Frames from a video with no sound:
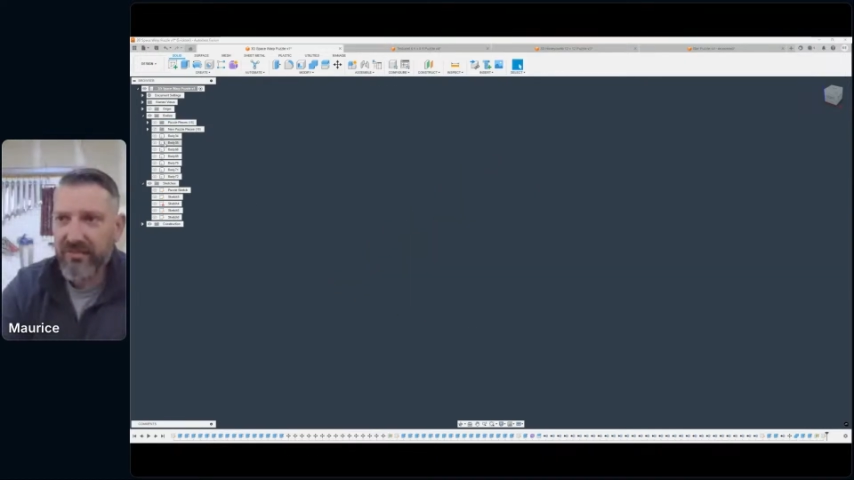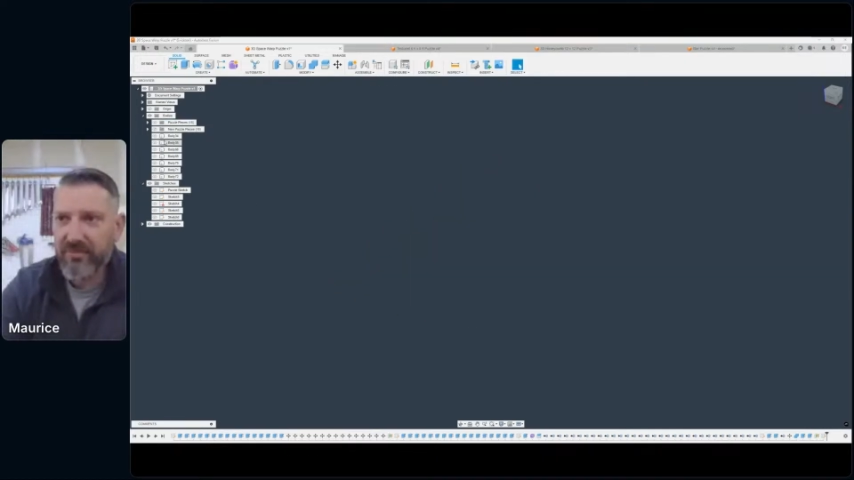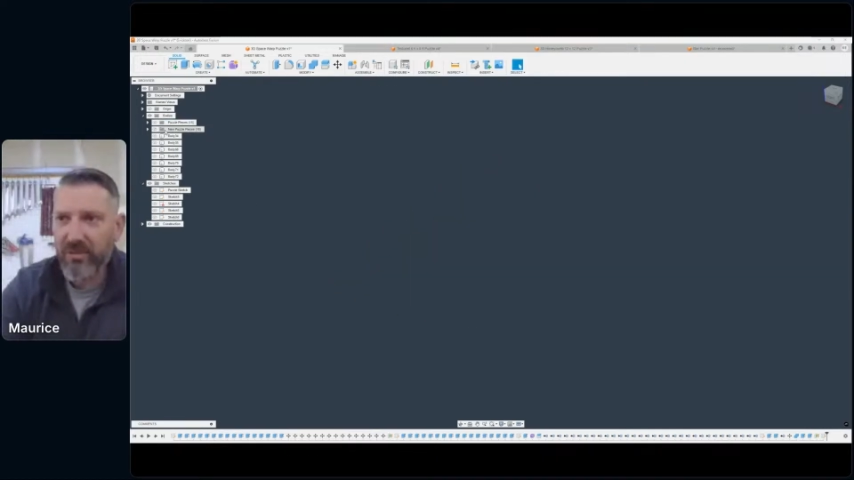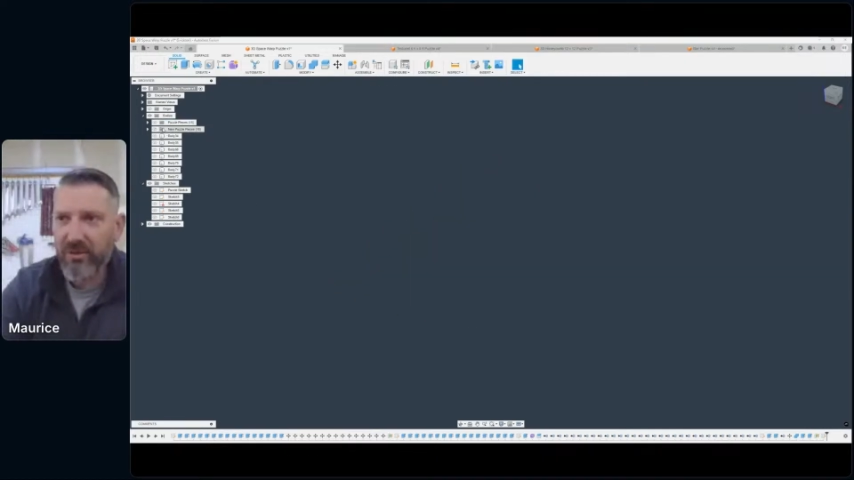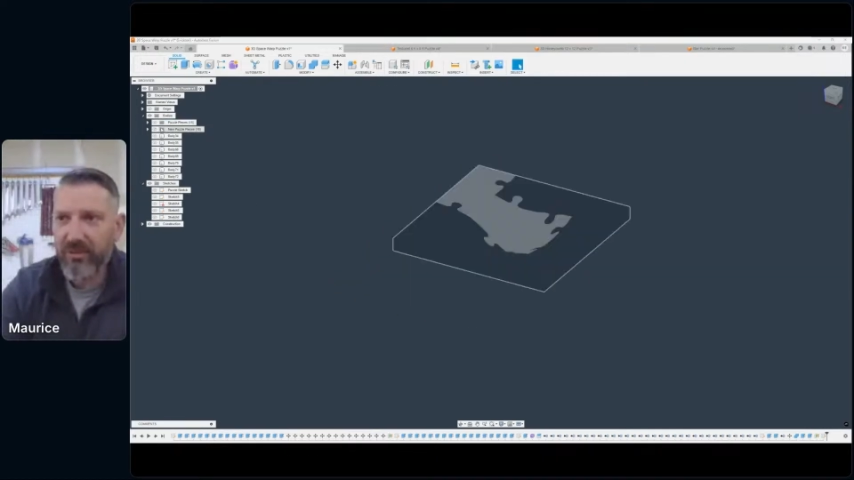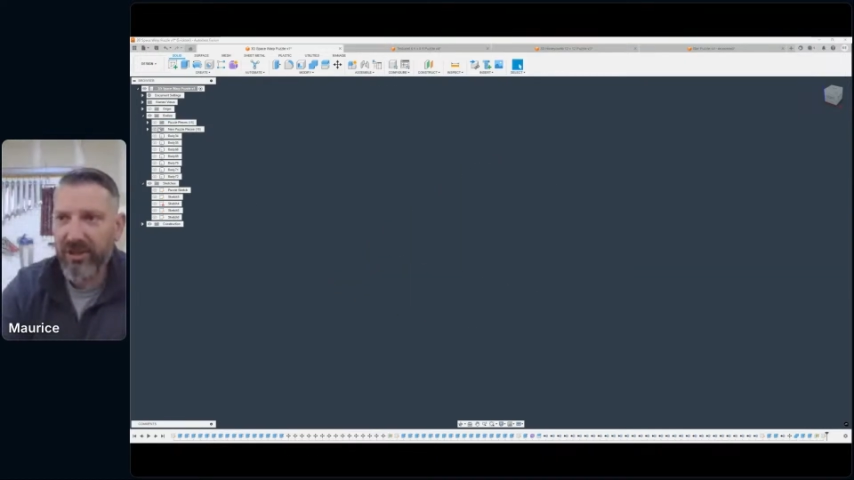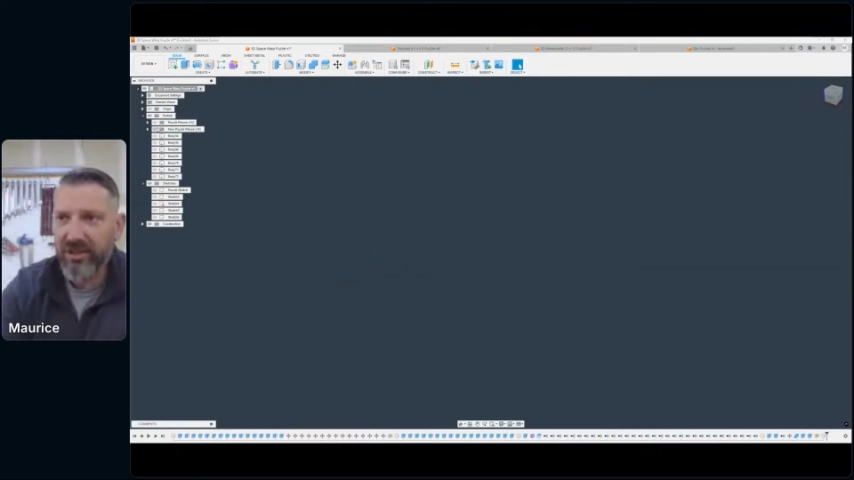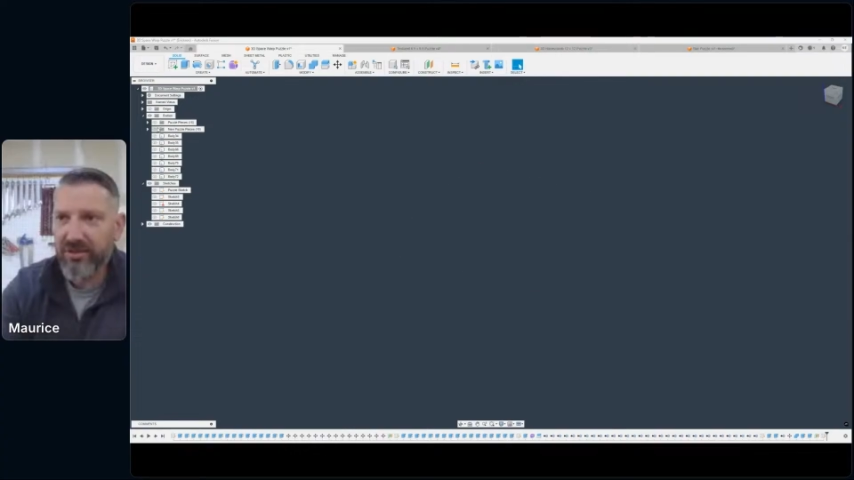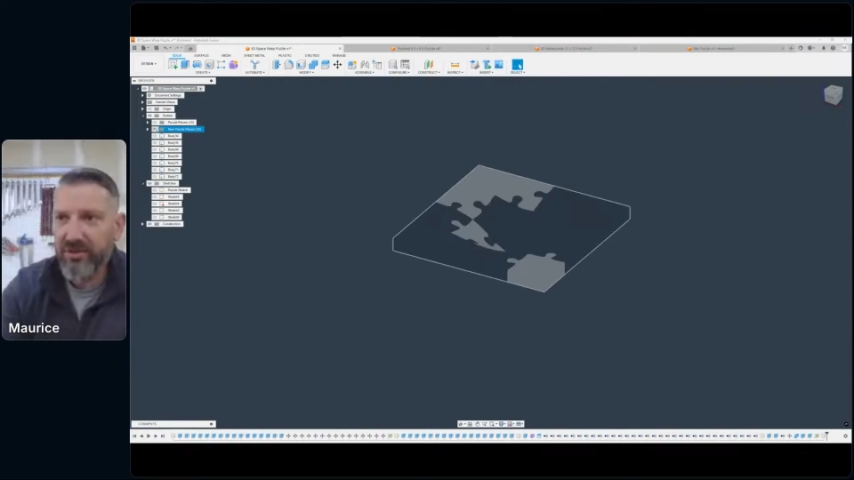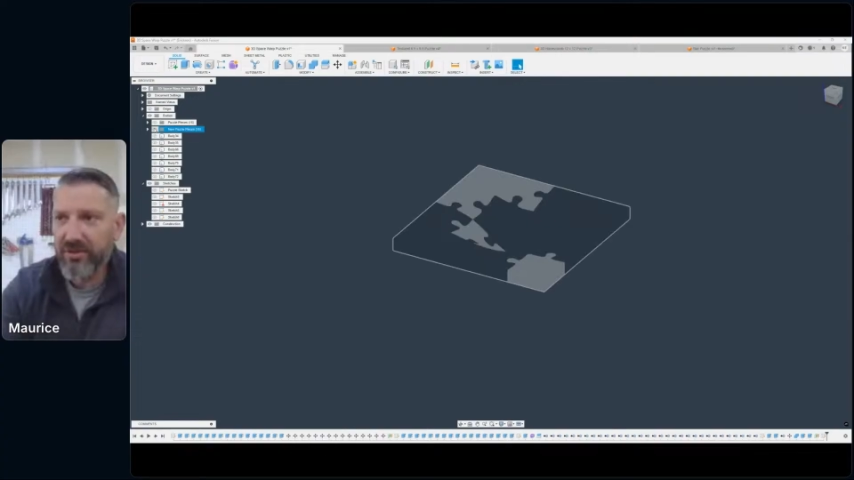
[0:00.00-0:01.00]

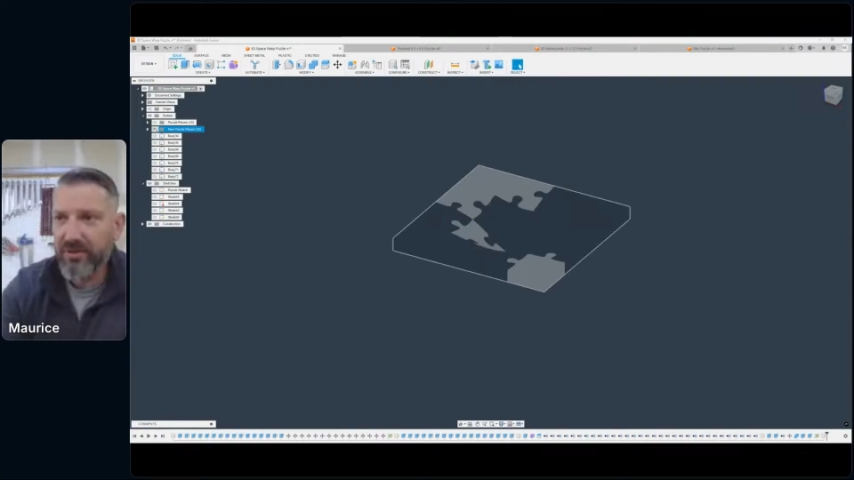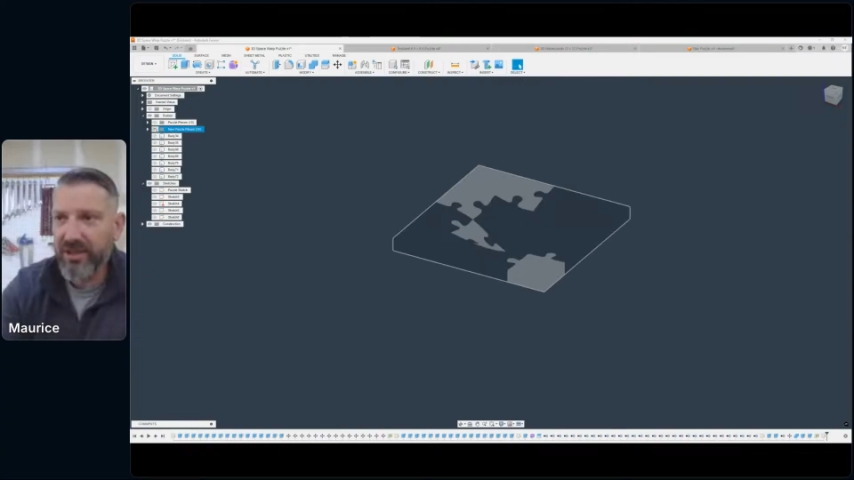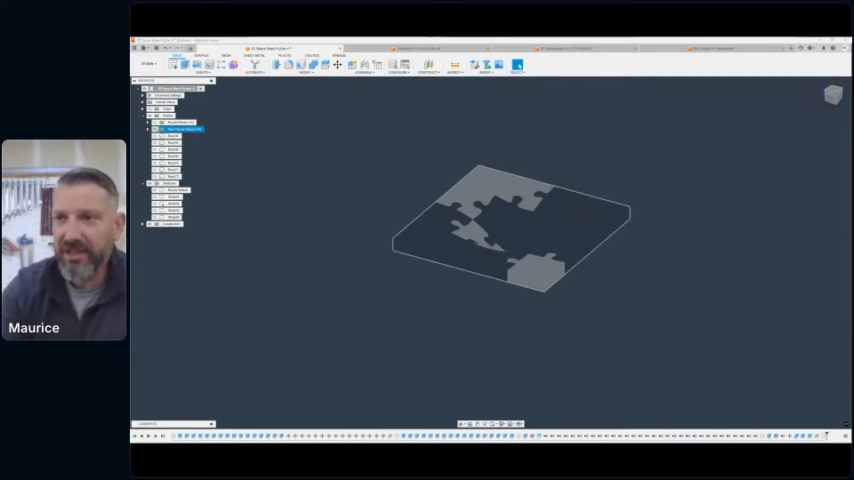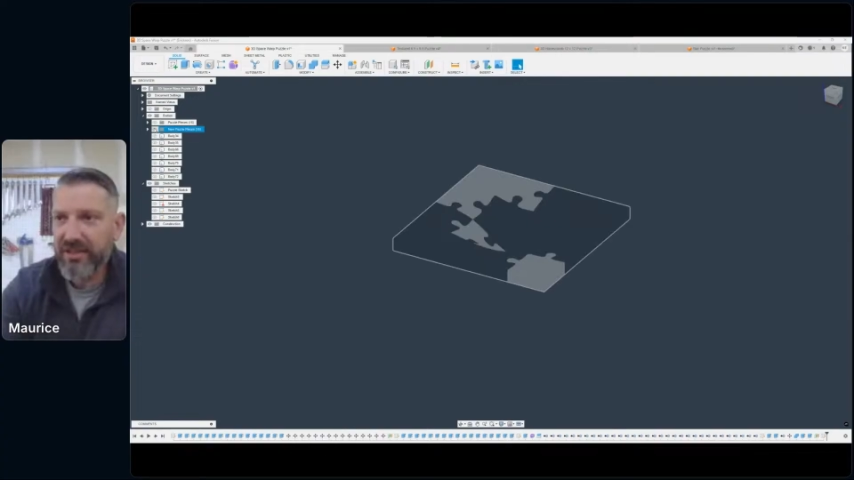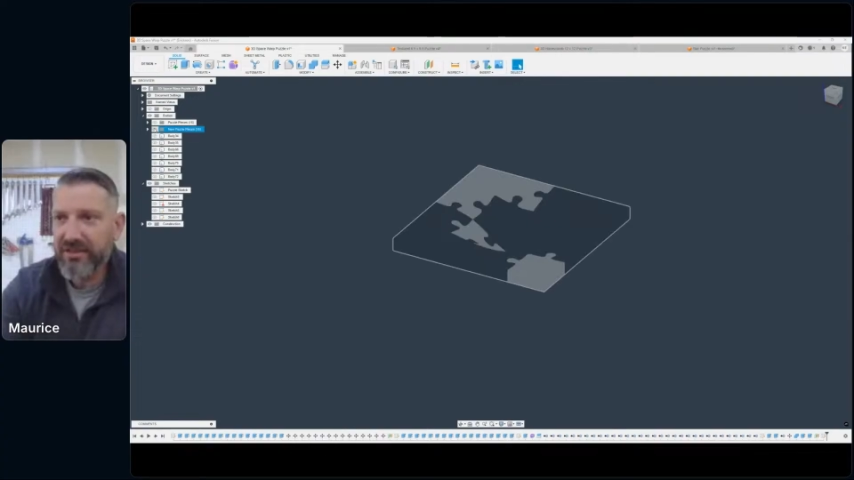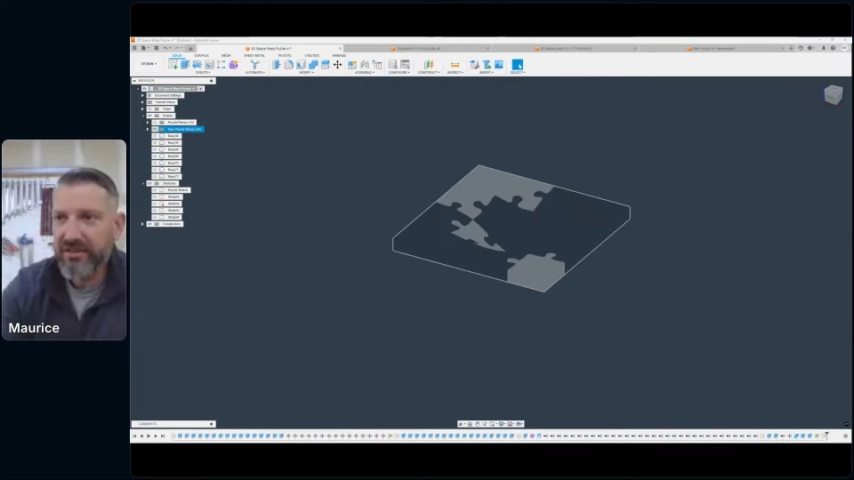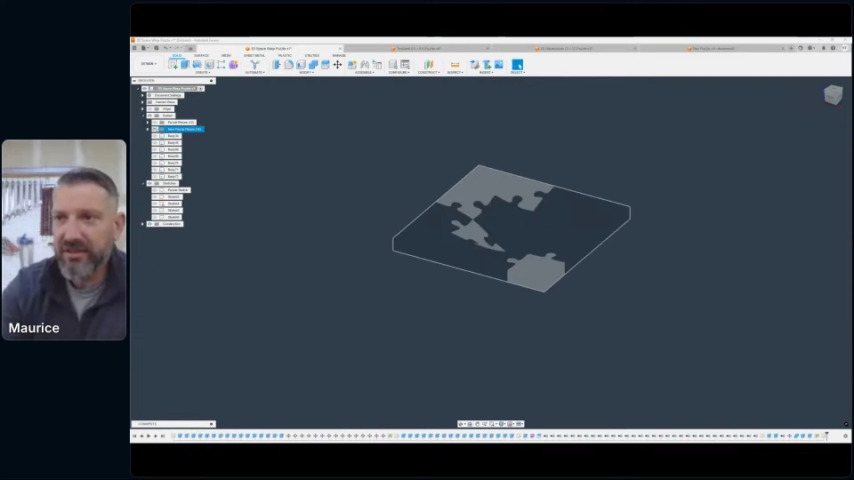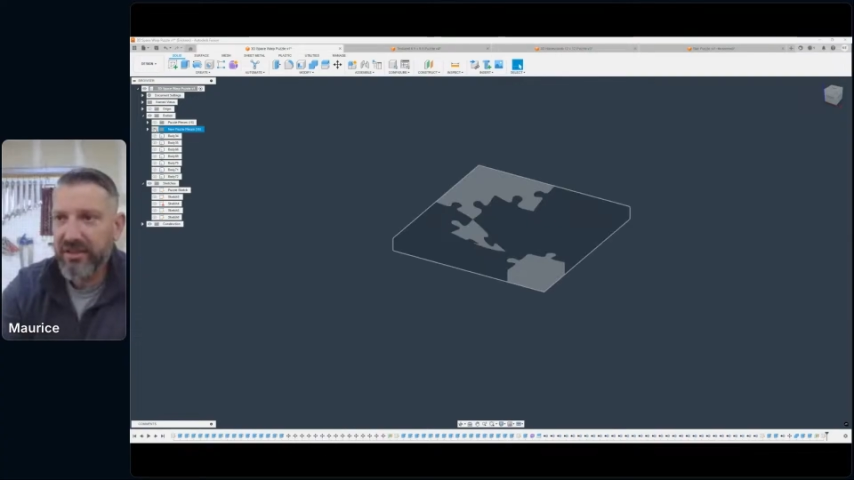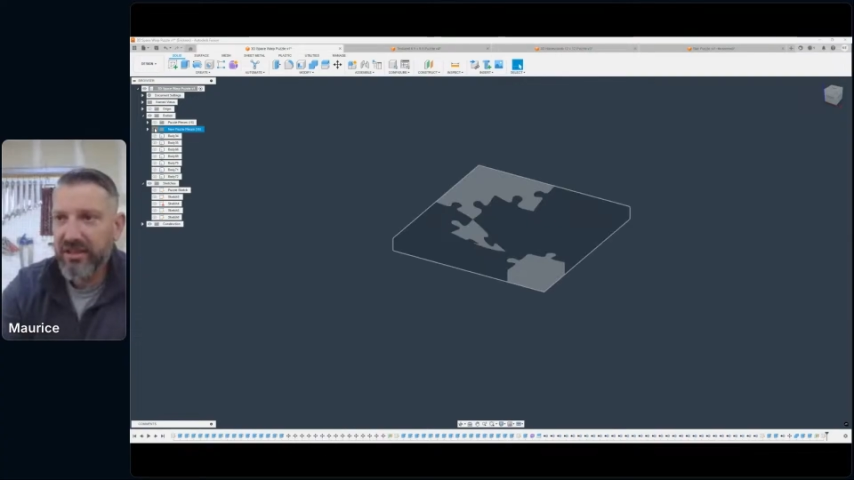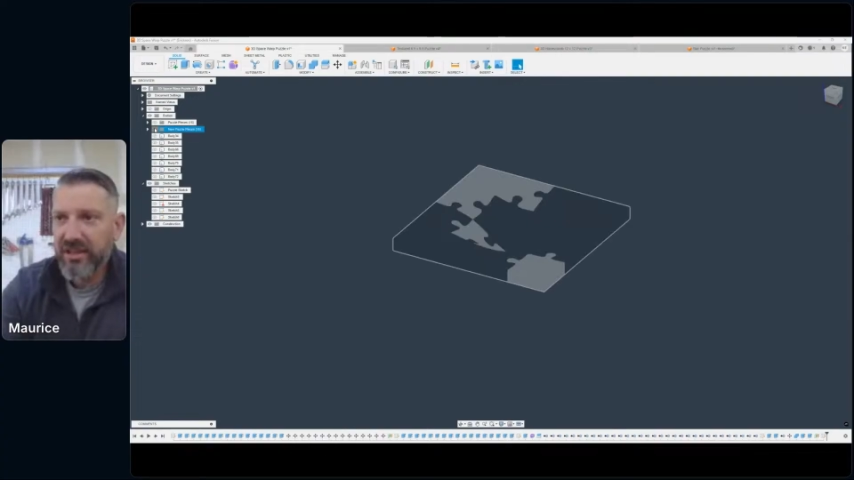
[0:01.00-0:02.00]
but what we're going to do
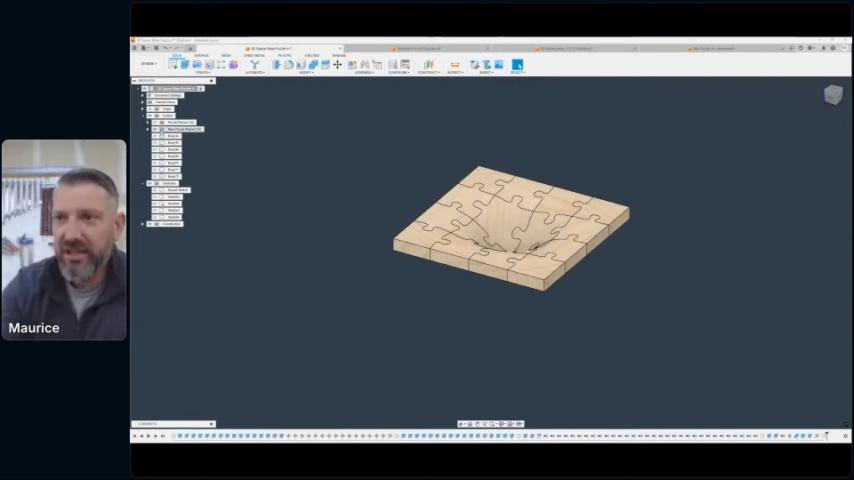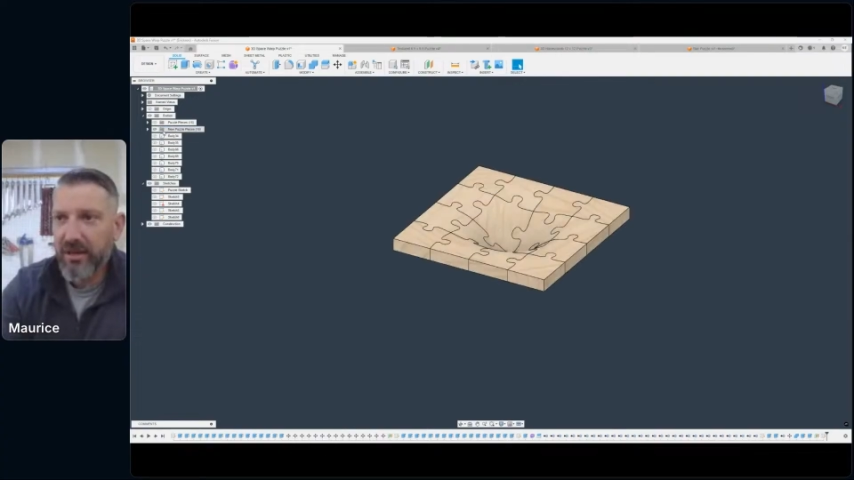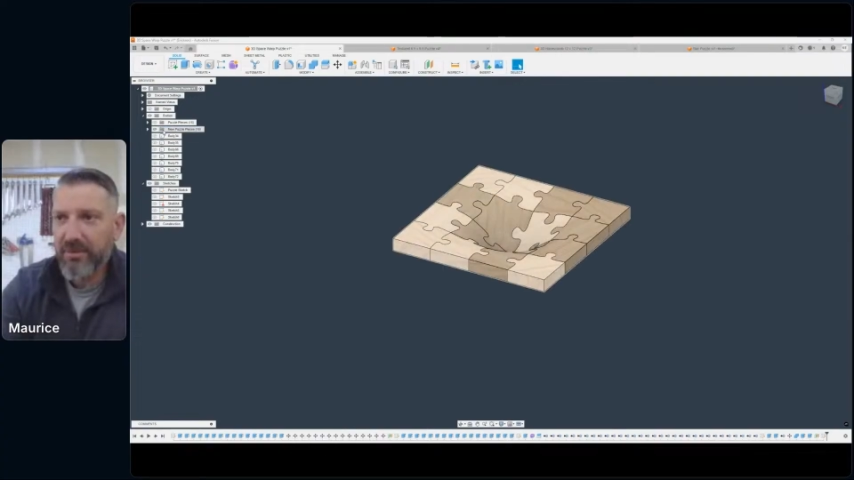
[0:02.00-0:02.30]
is